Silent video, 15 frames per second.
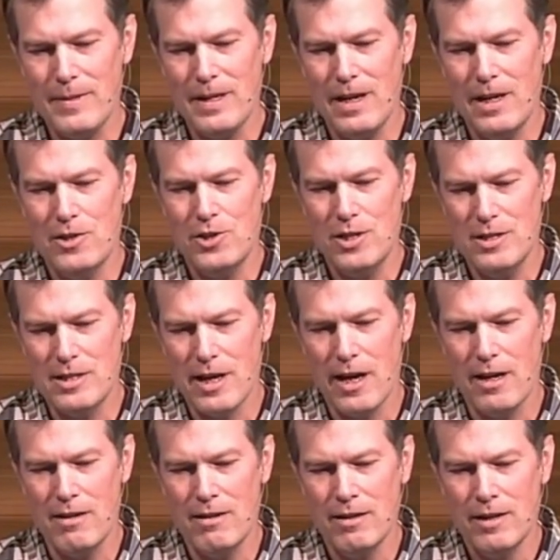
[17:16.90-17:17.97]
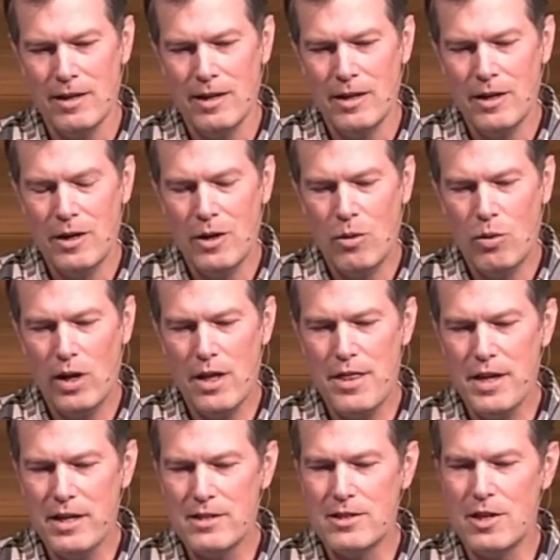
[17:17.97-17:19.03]
And she said, Well, I
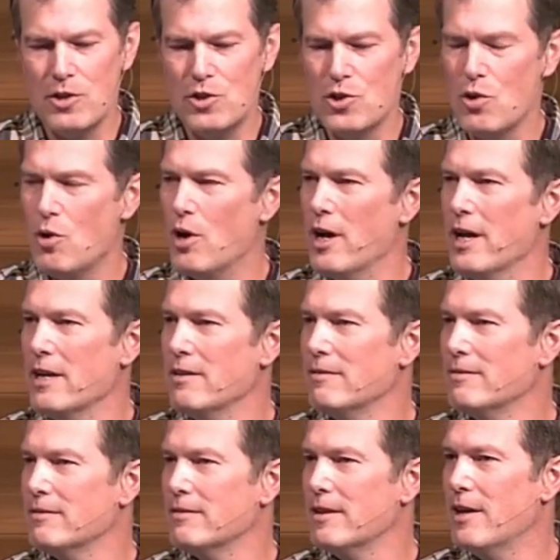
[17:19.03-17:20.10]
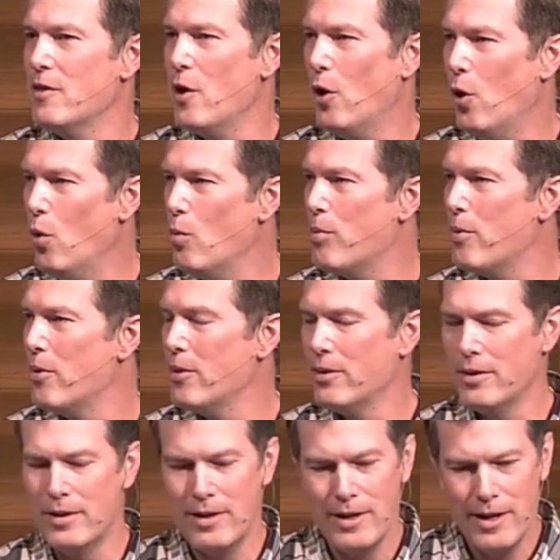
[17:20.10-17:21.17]
think it's the joy and the hope
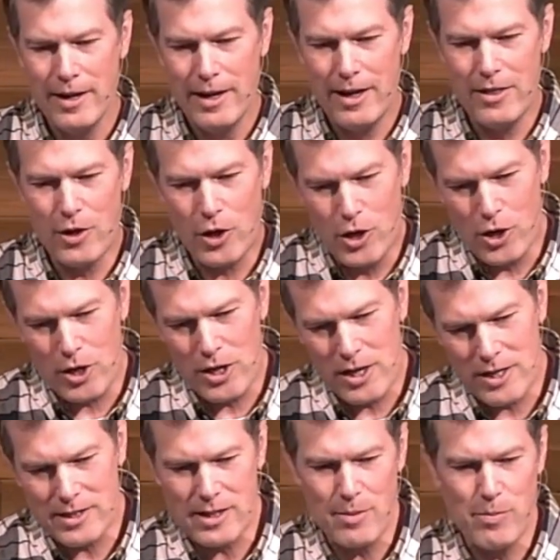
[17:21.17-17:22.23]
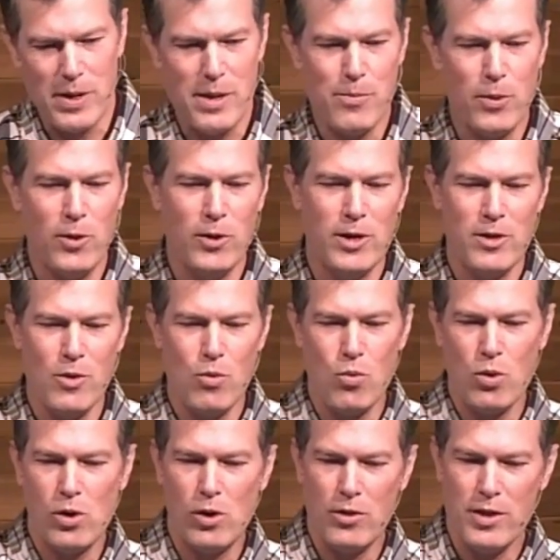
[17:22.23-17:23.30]
and the goodness in people in the
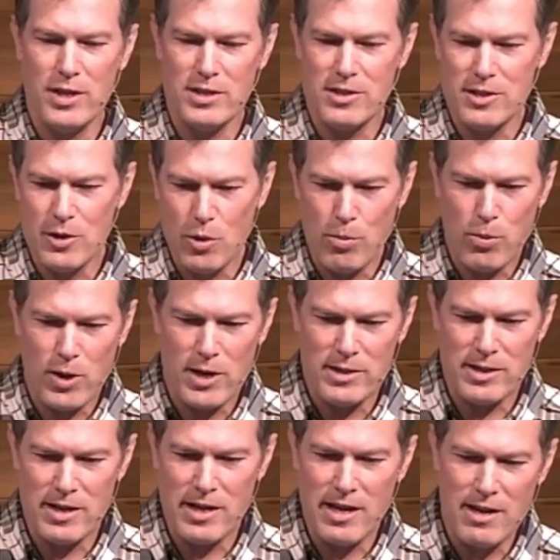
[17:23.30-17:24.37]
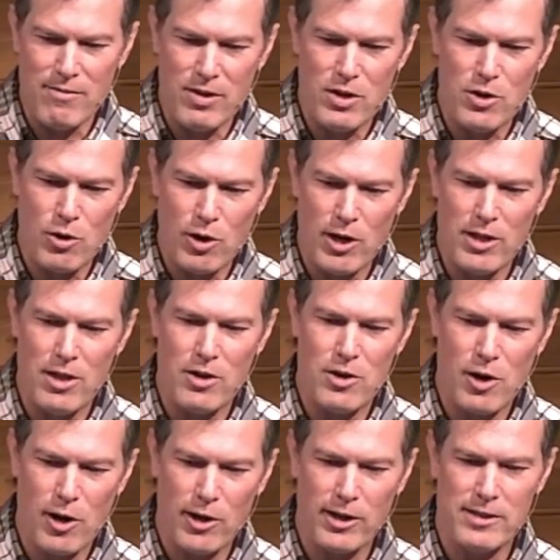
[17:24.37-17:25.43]
world that's still present even during the
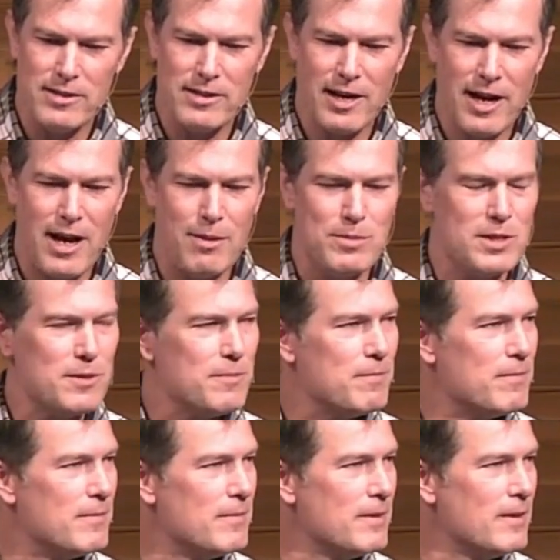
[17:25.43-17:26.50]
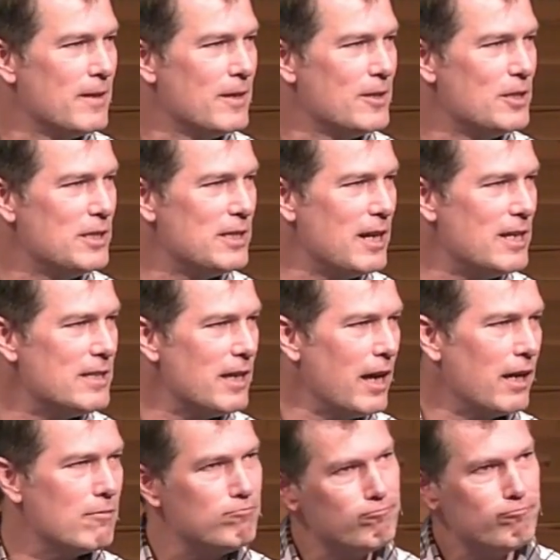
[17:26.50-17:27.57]
darkest times. She said, It's
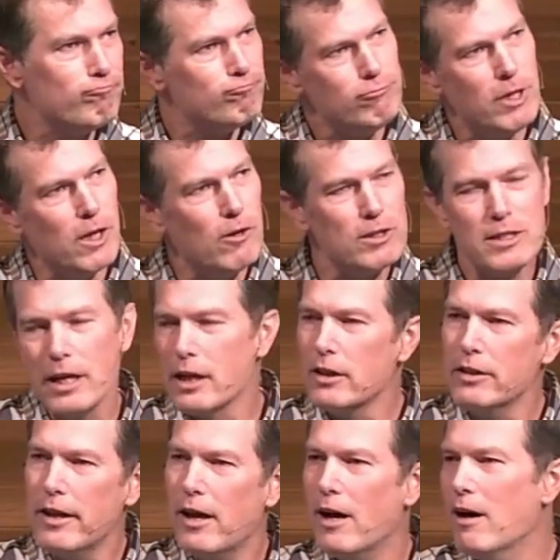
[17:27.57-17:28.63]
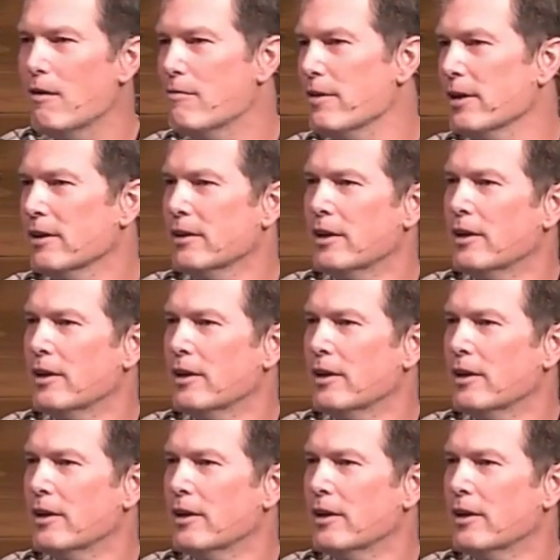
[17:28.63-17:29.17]
like, you know, it's like love and